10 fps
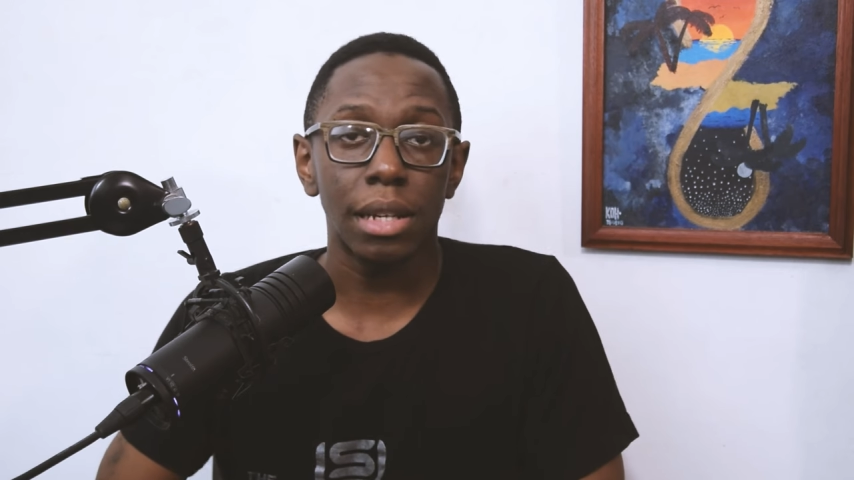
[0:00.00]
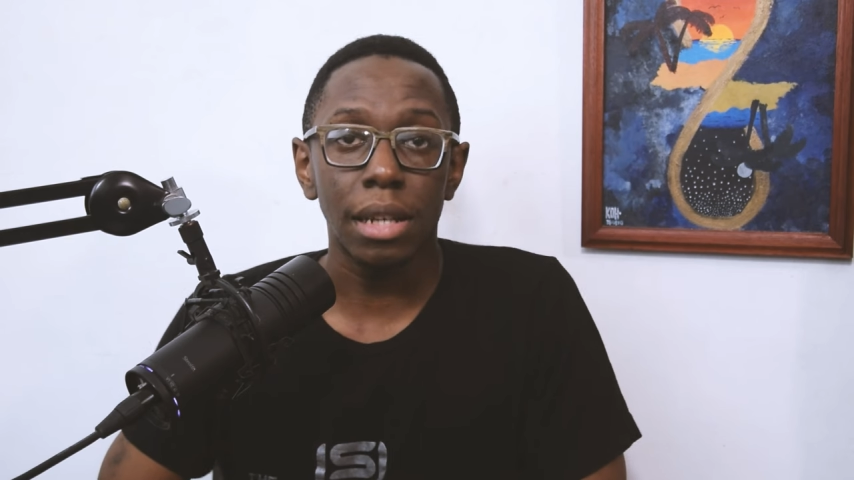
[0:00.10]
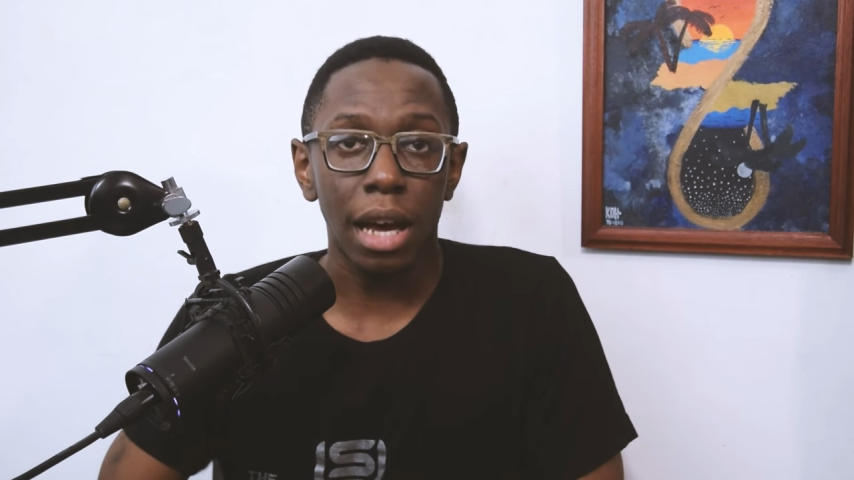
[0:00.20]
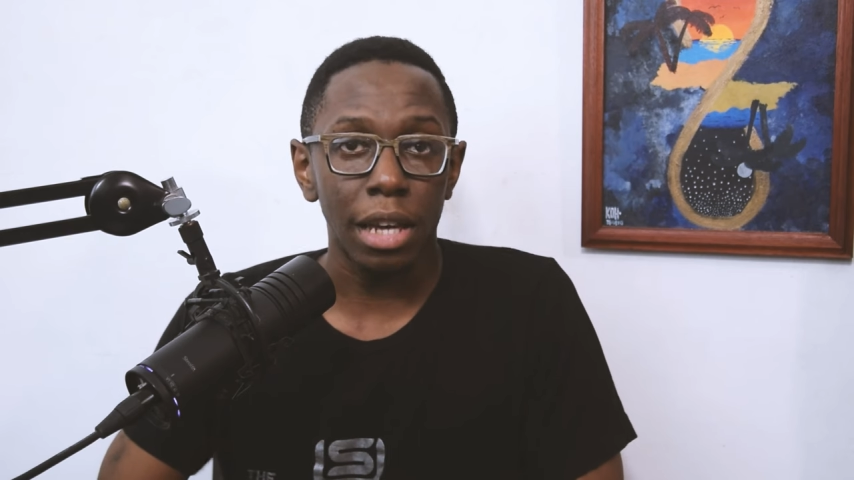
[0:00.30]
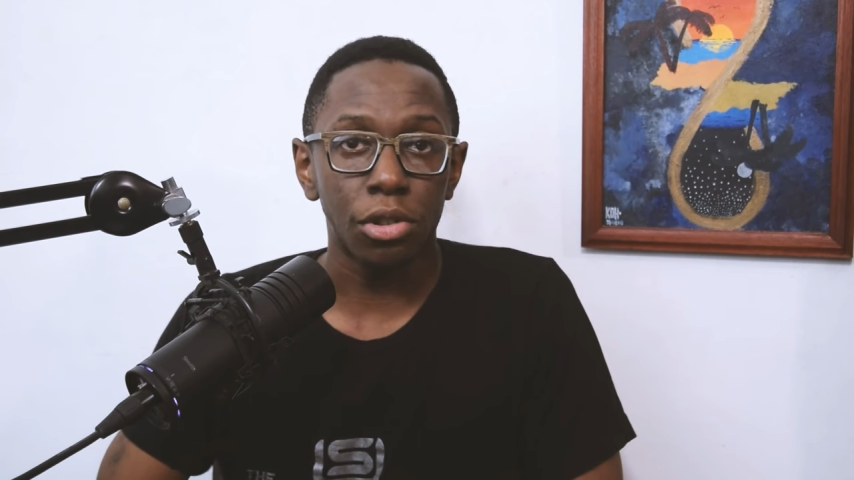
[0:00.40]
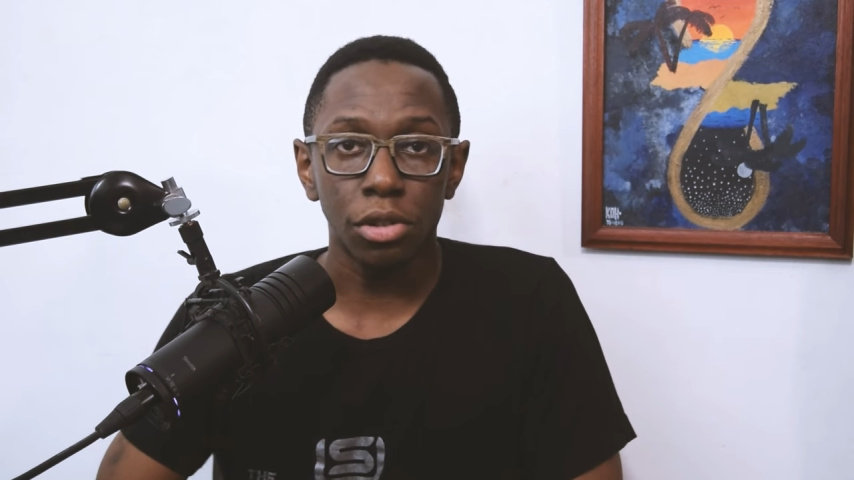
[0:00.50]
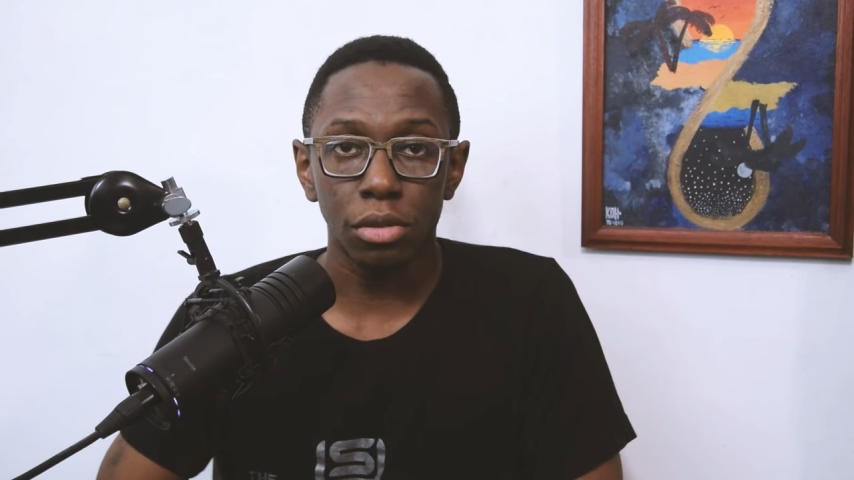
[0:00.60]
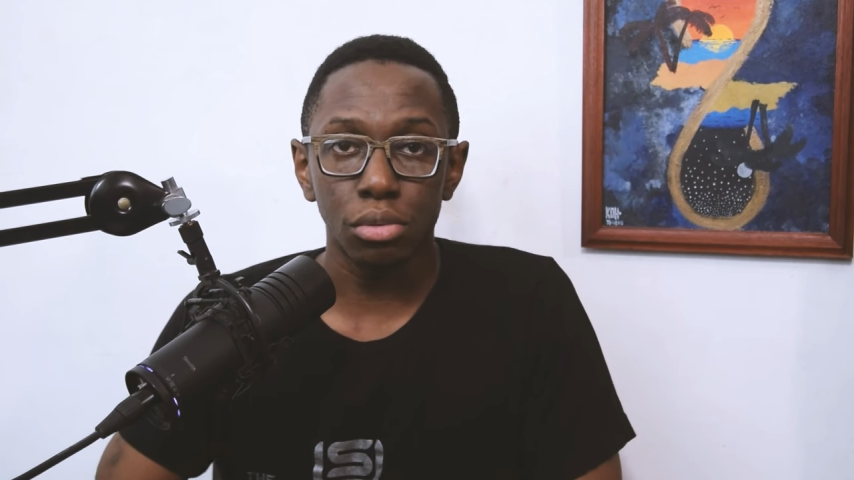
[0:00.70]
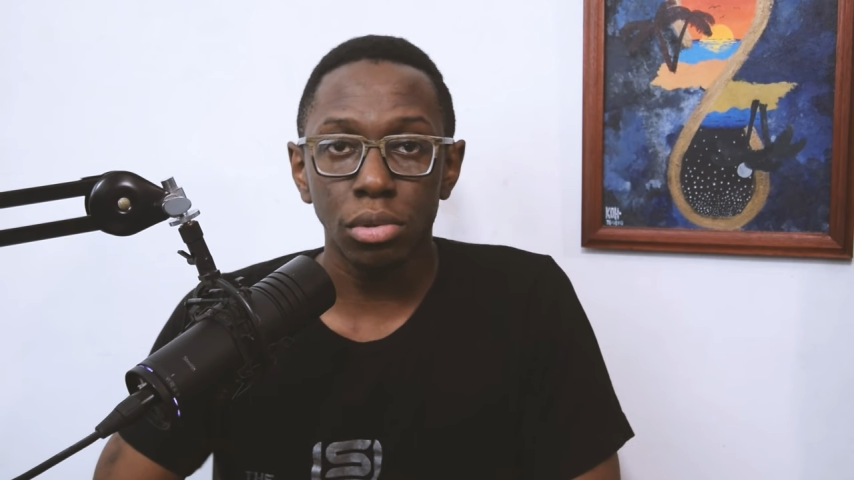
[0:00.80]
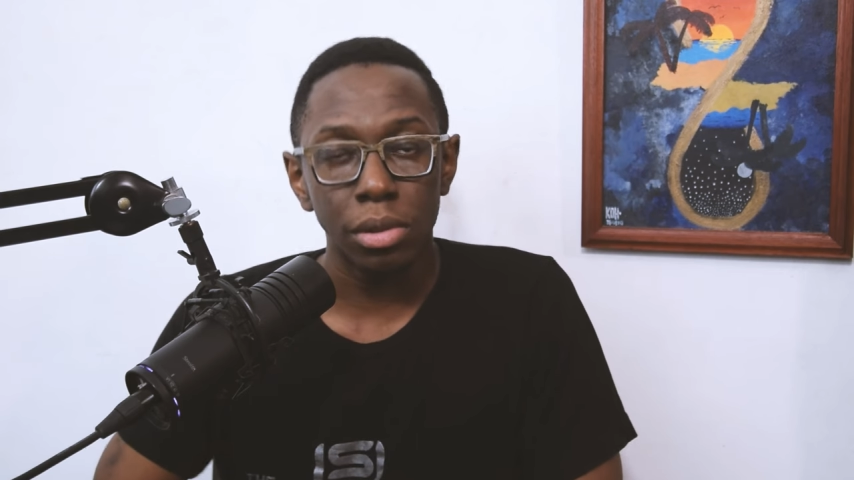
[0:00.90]
and the High
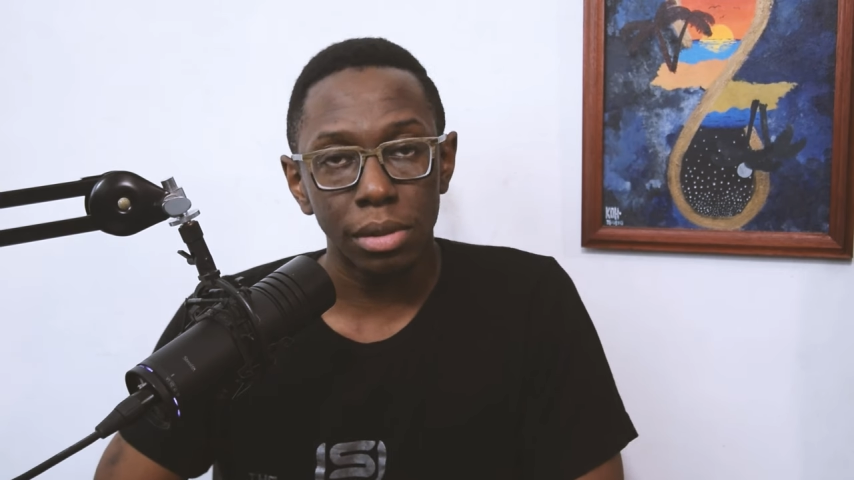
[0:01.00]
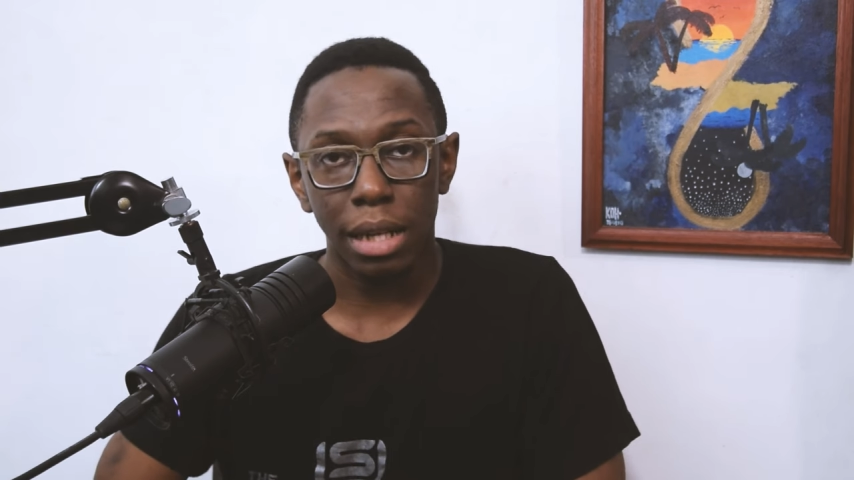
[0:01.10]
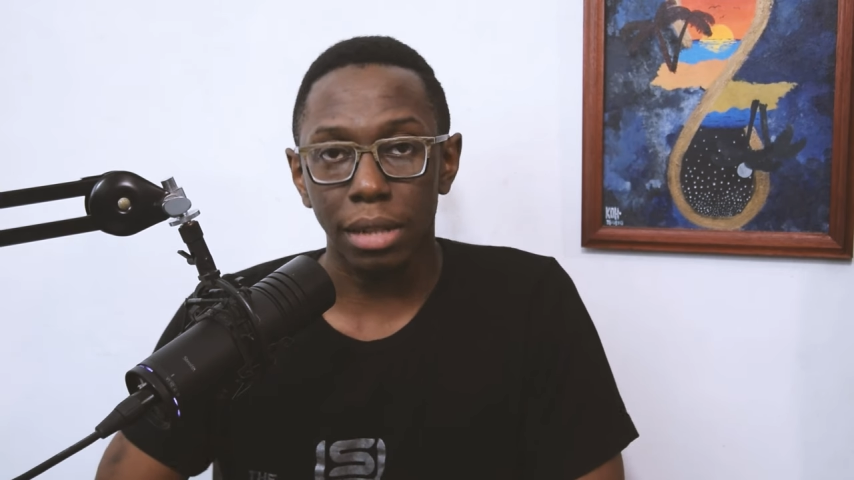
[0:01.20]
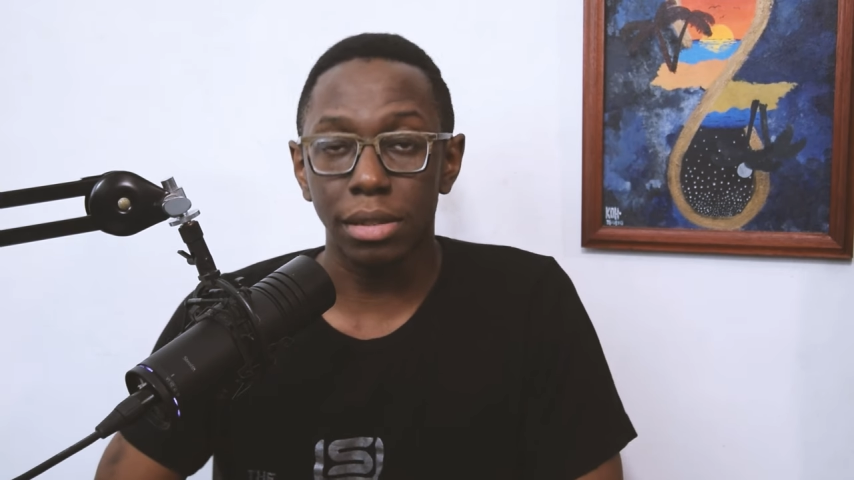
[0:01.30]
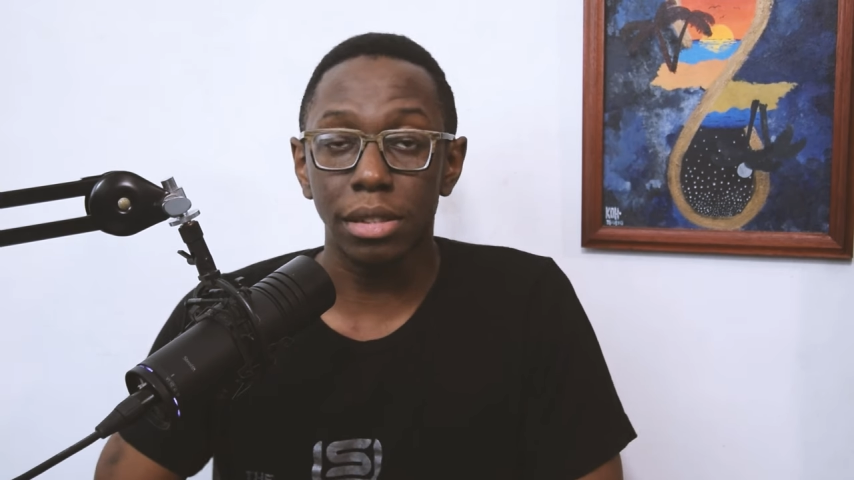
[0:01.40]
Court ruled that the